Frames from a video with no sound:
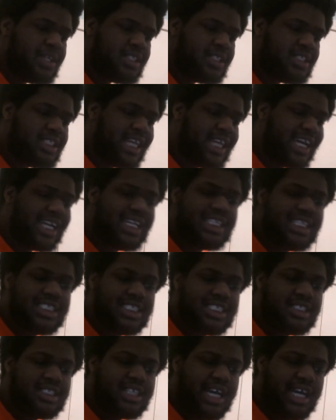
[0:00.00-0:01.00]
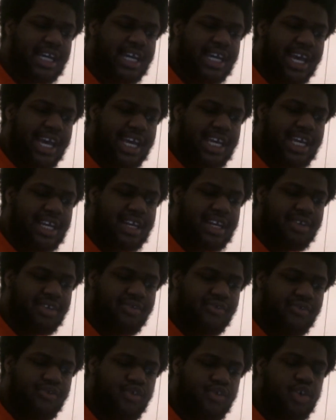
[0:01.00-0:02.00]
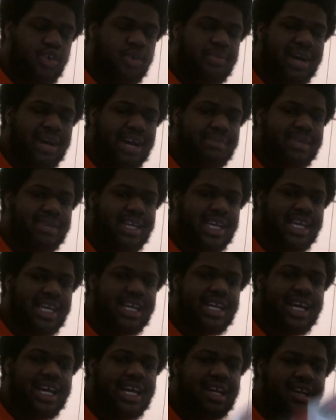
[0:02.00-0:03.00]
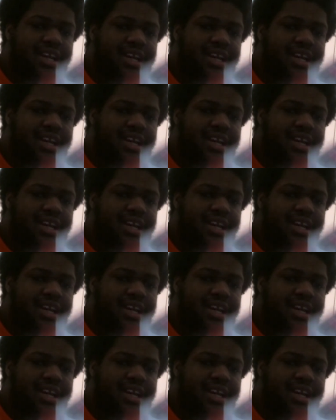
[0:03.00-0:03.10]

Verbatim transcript: Shaq is a 98 for Miami Heat and a